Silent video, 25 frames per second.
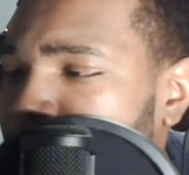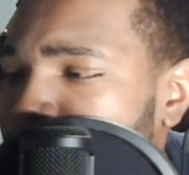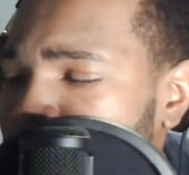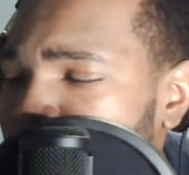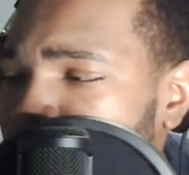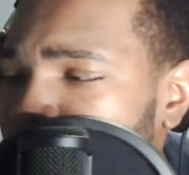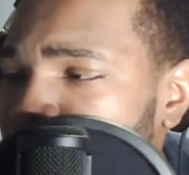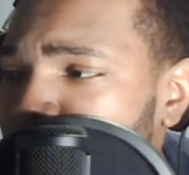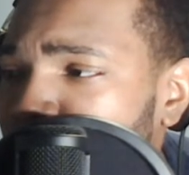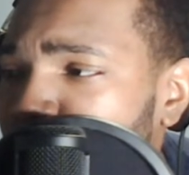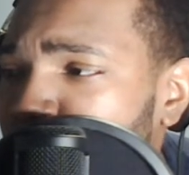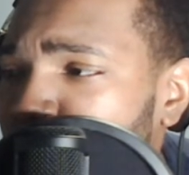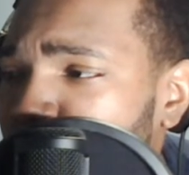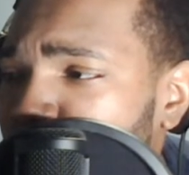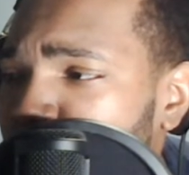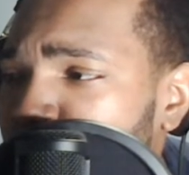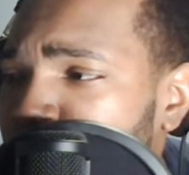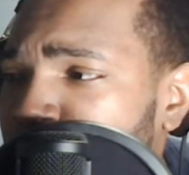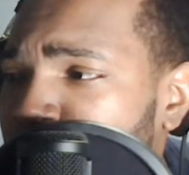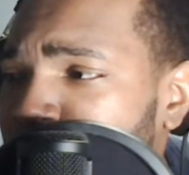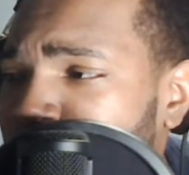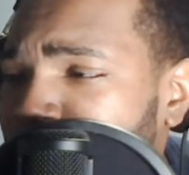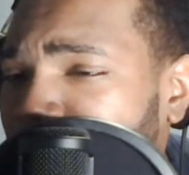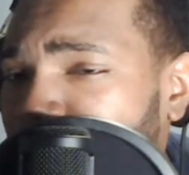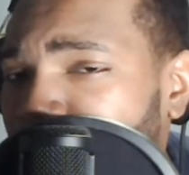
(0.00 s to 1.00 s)
some
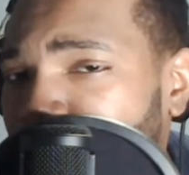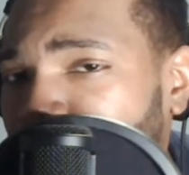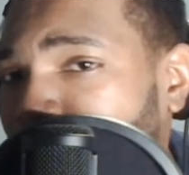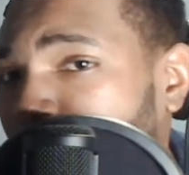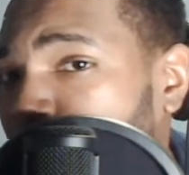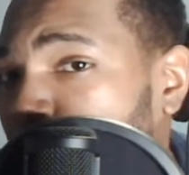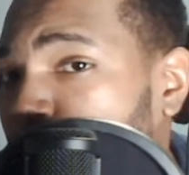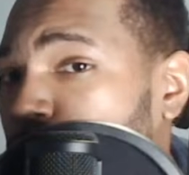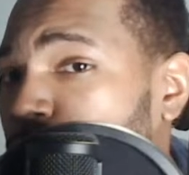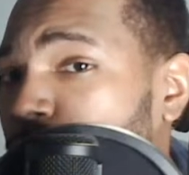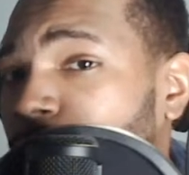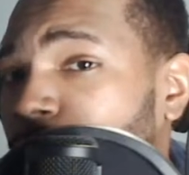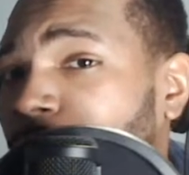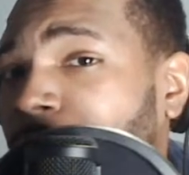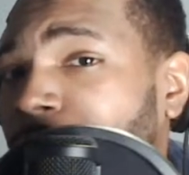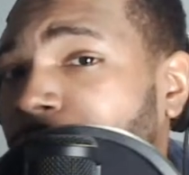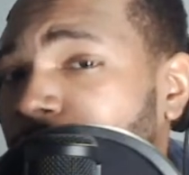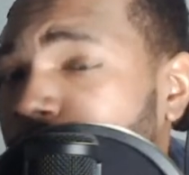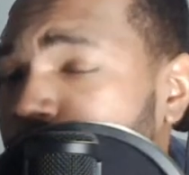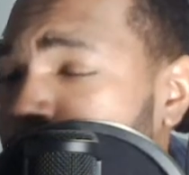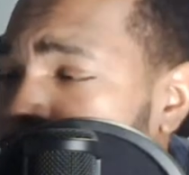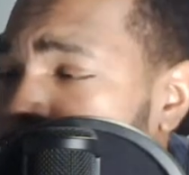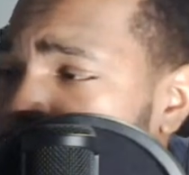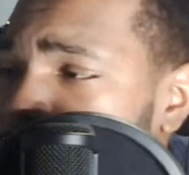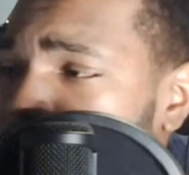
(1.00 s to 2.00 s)
YouTubers like make a whole lot of
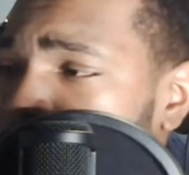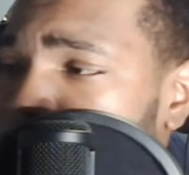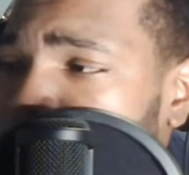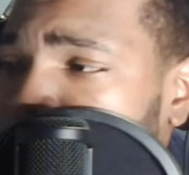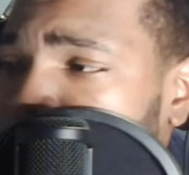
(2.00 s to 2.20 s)
money, and